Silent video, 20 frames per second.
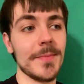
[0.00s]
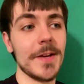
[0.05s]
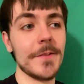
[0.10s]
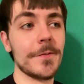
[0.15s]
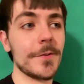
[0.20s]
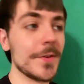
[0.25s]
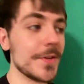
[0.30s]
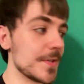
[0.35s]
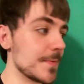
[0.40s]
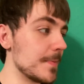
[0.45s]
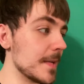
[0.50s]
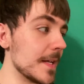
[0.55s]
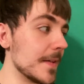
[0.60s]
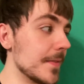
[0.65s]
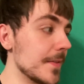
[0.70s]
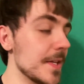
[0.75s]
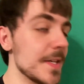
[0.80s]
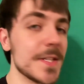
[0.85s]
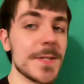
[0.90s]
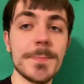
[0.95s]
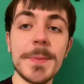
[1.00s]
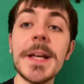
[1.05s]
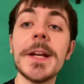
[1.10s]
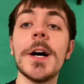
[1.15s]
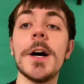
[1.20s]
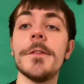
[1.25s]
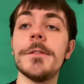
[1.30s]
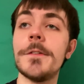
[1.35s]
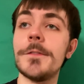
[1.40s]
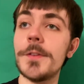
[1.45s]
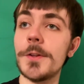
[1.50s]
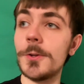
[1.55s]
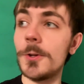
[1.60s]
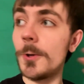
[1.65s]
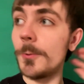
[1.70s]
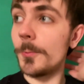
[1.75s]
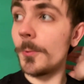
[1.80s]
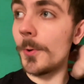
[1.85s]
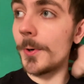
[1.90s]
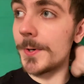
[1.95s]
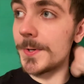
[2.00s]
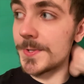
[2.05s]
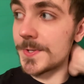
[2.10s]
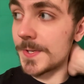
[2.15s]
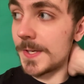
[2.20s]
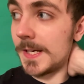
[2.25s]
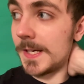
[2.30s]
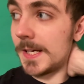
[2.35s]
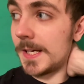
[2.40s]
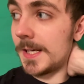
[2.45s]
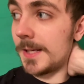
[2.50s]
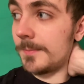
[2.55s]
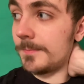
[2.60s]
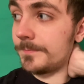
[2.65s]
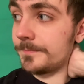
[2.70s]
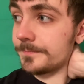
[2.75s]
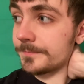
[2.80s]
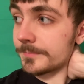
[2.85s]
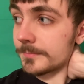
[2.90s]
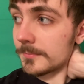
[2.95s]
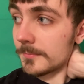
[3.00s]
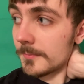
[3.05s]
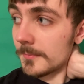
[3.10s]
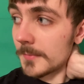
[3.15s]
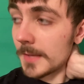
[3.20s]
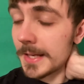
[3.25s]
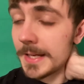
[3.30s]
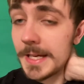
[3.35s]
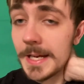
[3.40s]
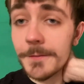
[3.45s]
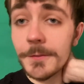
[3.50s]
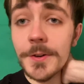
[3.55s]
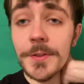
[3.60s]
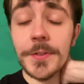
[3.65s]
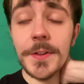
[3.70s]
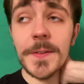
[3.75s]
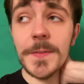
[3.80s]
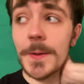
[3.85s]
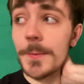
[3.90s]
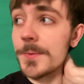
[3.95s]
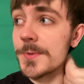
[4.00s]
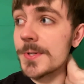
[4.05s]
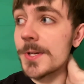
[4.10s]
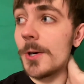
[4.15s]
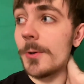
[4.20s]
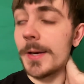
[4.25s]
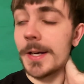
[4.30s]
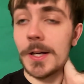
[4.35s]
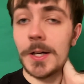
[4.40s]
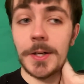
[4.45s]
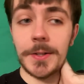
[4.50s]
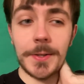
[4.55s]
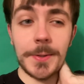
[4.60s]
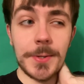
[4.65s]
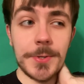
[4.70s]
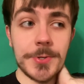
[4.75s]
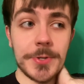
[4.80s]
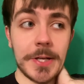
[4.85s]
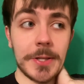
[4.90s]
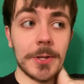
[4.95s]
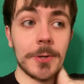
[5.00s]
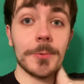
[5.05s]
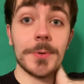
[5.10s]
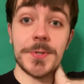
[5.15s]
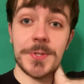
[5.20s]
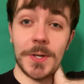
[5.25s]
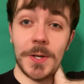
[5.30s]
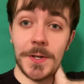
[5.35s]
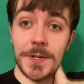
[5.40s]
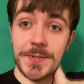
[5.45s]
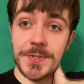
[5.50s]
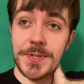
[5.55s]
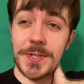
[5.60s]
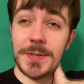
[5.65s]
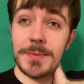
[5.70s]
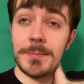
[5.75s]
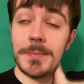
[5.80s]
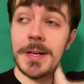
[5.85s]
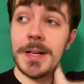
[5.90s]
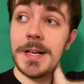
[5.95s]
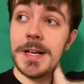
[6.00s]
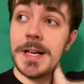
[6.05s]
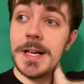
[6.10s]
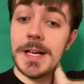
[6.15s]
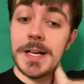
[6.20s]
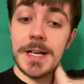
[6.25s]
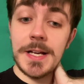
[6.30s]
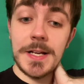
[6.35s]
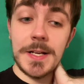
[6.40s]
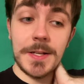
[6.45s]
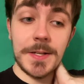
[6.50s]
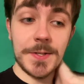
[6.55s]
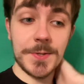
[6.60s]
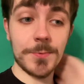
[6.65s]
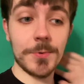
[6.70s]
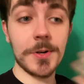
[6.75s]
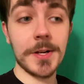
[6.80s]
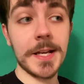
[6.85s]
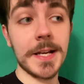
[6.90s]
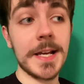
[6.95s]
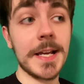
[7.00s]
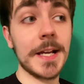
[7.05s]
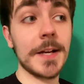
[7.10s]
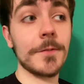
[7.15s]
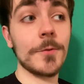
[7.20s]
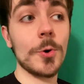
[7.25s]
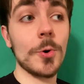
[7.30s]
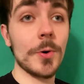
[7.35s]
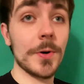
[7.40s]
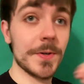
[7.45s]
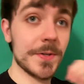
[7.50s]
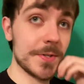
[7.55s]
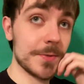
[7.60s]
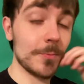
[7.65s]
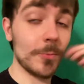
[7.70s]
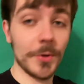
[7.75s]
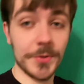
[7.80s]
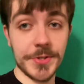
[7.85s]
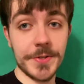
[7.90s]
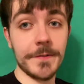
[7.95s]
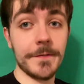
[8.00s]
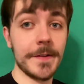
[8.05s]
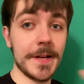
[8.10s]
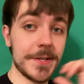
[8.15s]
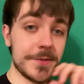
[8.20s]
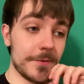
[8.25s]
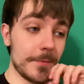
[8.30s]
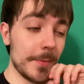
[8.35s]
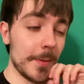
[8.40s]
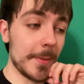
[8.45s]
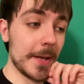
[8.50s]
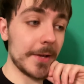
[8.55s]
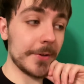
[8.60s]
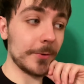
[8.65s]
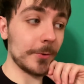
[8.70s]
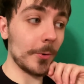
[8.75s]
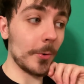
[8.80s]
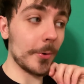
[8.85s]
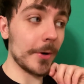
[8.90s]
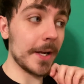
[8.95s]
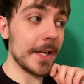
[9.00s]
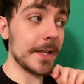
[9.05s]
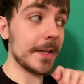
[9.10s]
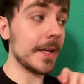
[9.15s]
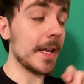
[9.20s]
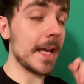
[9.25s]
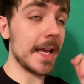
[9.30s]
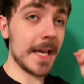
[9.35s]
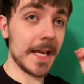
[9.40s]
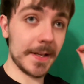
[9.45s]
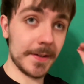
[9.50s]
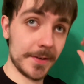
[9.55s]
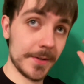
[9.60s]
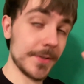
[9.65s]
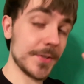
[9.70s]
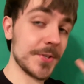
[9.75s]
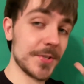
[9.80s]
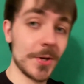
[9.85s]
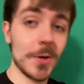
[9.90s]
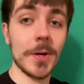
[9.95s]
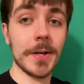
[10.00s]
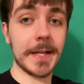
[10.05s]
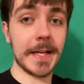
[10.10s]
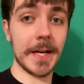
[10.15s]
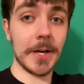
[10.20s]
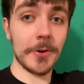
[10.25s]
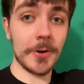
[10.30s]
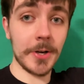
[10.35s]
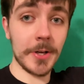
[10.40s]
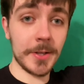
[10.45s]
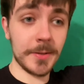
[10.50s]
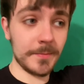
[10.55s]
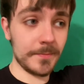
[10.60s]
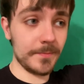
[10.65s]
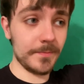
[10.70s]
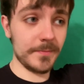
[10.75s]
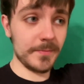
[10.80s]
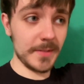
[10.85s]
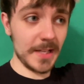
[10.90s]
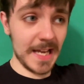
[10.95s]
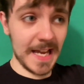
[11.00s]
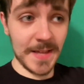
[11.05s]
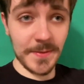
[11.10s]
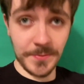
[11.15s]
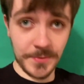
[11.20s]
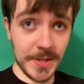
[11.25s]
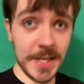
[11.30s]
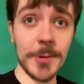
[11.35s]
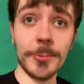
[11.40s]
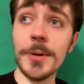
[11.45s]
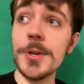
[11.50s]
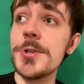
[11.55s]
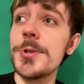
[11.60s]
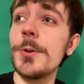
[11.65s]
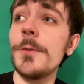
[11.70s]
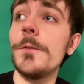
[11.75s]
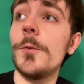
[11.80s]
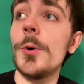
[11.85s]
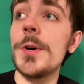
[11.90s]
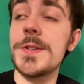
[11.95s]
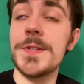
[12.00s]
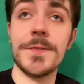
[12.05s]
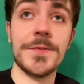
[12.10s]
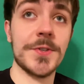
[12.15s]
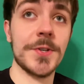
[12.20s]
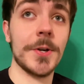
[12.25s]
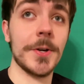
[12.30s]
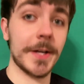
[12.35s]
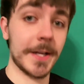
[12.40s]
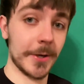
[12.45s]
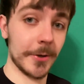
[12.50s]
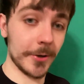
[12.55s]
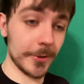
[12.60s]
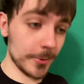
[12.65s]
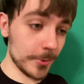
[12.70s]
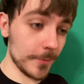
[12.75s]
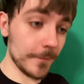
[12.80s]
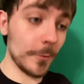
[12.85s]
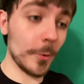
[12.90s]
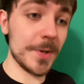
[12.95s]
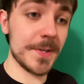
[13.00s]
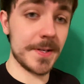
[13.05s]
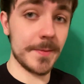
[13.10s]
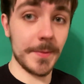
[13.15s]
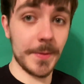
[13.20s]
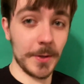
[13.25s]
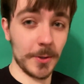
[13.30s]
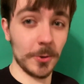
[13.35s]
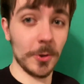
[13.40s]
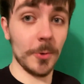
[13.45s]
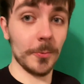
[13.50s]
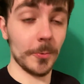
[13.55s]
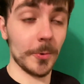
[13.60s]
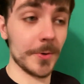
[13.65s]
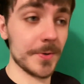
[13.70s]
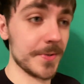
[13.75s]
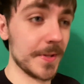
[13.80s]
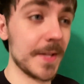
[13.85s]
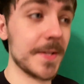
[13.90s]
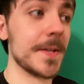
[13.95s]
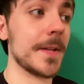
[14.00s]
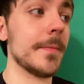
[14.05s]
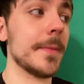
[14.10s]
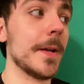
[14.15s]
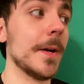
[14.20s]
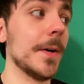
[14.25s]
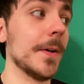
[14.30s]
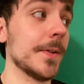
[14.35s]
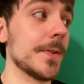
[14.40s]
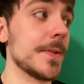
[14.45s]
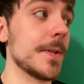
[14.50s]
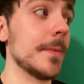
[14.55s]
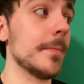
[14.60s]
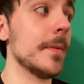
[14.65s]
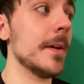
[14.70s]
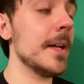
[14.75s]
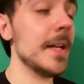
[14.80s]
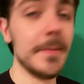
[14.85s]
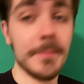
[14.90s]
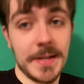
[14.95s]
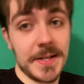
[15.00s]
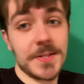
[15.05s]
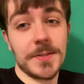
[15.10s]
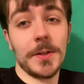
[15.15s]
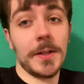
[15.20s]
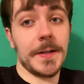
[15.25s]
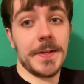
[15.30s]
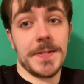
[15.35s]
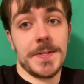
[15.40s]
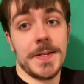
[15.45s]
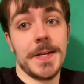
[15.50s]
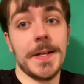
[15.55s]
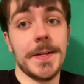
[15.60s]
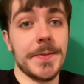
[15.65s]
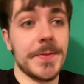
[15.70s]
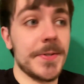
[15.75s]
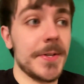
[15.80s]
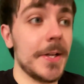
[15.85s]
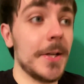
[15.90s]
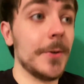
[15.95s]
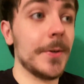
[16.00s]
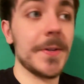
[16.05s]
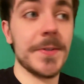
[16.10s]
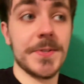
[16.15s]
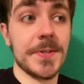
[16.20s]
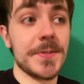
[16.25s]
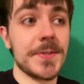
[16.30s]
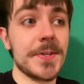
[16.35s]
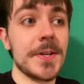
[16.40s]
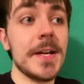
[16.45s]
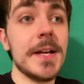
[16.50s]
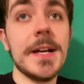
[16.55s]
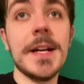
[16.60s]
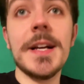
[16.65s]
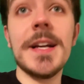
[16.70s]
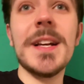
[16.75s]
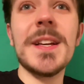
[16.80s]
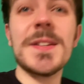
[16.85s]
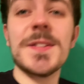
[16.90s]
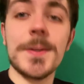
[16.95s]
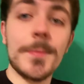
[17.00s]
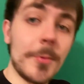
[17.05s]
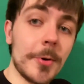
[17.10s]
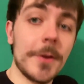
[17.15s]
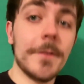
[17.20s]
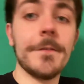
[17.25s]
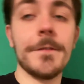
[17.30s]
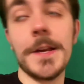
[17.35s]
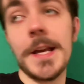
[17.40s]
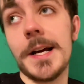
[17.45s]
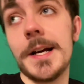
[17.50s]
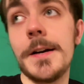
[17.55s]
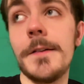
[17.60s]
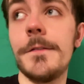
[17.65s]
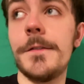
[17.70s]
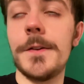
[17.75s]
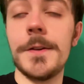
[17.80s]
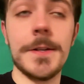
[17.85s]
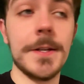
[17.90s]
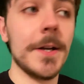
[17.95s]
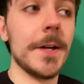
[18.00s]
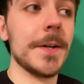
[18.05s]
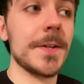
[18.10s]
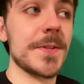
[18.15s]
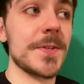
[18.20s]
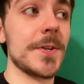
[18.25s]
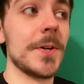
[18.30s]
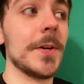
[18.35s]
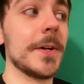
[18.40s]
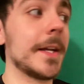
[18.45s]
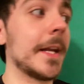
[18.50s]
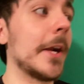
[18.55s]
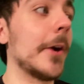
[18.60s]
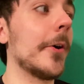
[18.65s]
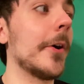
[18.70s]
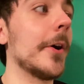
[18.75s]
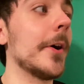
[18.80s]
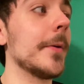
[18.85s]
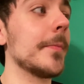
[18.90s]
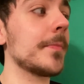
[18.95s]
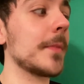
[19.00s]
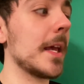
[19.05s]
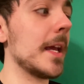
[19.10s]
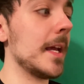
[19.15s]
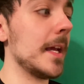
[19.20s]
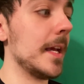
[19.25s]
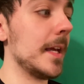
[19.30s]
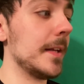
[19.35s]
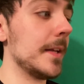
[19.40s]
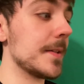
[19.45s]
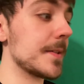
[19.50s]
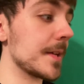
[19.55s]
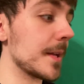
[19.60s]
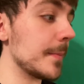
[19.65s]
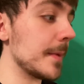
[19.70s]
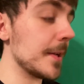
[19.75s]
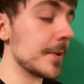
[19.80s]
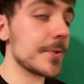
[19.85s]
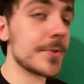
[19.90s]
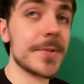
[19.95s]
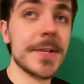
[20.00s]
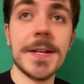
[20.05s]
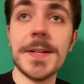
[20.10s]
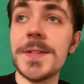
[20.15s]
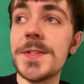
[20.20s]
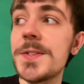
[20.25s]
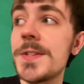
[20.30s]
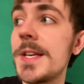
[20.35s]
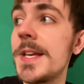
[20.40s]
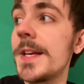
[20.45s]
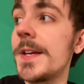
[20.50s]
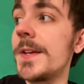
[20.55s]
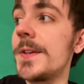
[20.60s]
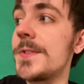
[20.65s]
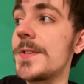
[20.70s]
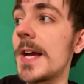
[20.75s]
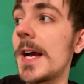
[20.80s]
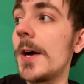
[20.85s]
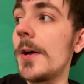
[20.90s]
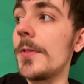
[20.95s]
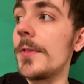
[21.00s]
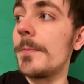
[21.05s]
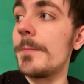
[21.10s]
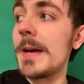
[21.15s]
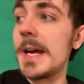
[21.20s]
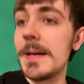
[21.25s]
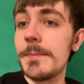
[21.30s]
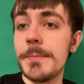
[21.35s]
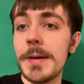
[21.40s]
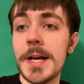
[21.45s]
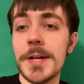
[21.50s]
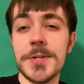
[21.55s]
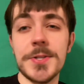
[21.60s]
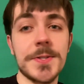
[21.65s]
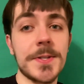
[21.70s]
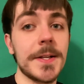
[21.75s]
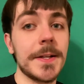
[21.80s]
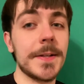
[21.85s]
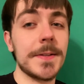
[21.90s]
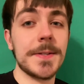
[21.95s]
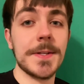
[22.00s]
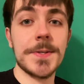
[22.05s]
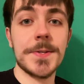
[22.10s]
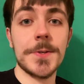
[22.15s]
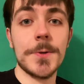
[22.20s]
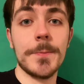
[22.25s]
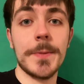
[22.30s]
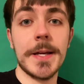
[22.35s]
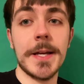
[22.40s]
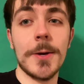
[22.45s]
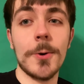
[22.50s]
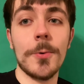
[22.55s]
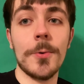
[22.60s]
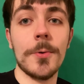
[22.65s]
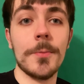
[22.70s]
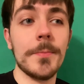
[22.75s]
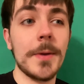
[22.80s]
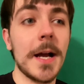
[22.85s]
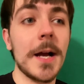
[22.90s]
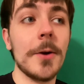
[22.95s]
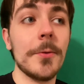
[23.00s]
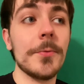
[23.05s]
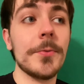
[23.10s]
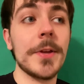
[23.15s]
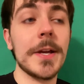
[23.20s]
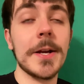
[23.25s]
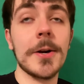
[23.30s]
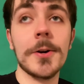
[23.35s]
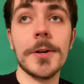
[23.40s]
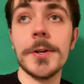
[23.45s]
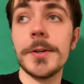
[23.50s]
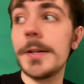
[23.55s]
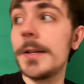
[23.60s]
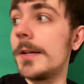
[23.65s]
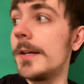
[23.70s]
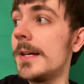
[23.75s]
And for this being the spinoff of the Clone Wars, um, everything that was going on in the trailer was awesome. Because we're getting, of course, What's-Her-Face from The Mandalorian and Saw Gerrera, and the original voice of Saw Gerrera, who voiced him in the Clone Wars, that's going to be awesome. Makes a lot of sense, you know, because it's somewhat of, yeah, the young Saw Gerrera. And it's going to be interesting to see because how the Bad Batch is going to disobey or how they are going to...